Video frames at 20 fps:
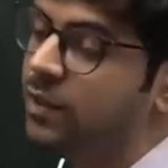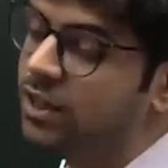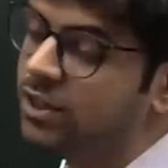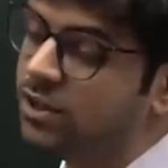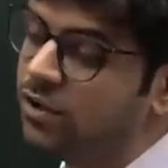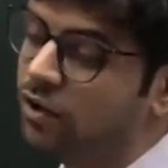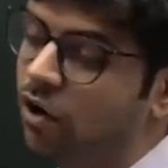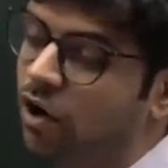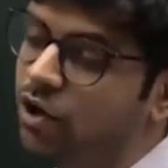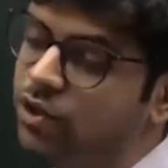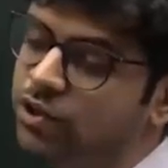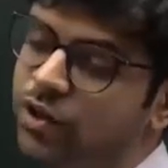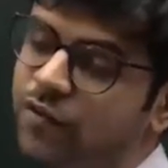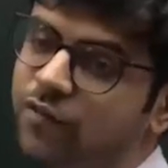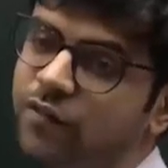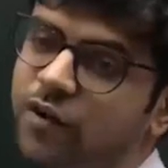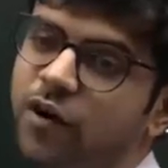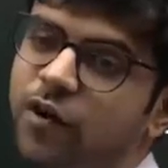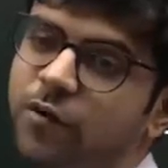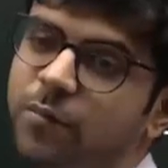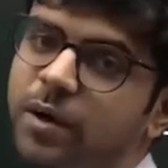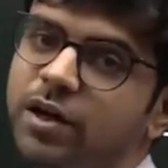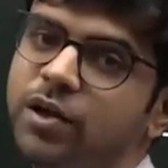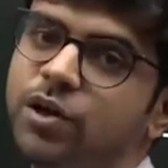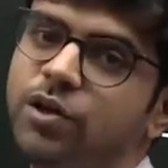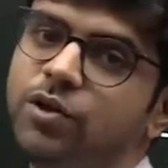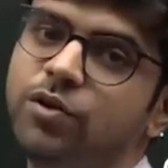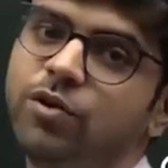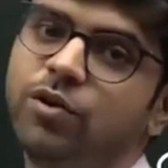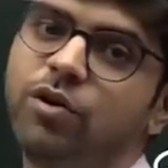is loss of government
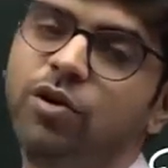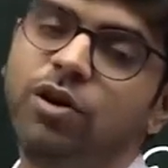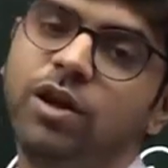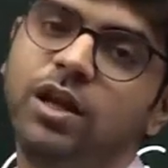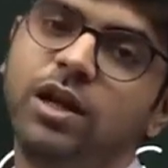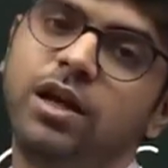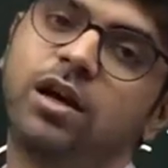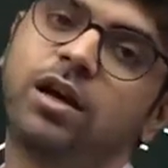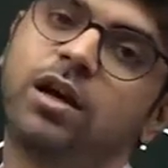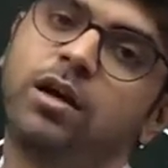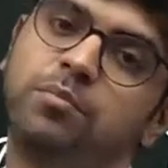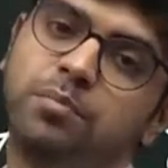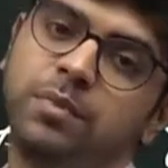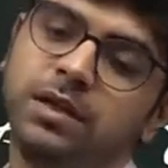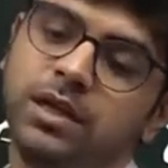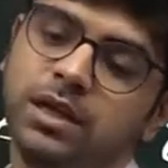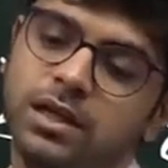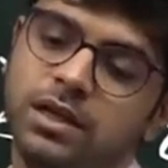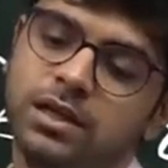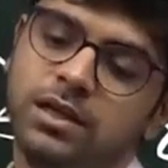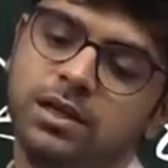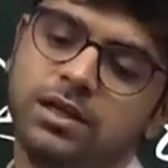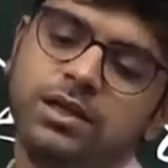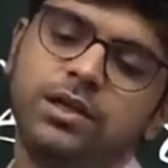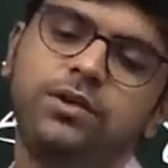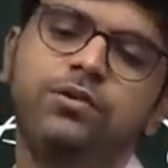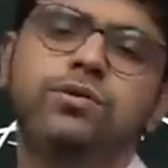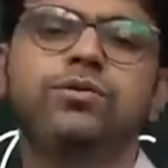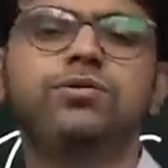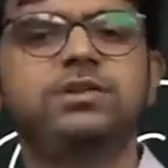control in a company due
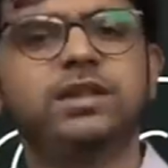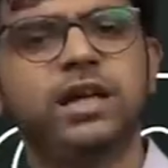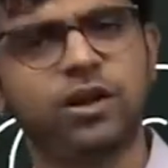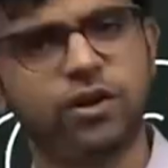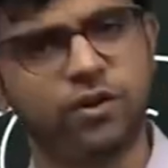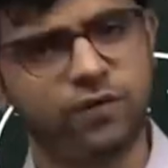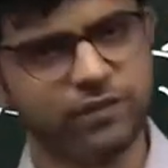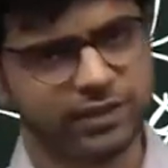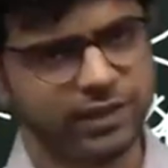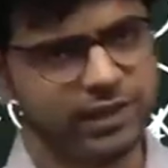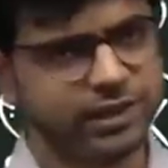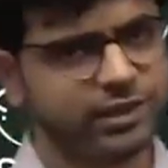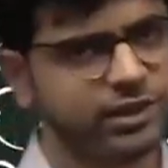to sale of shares,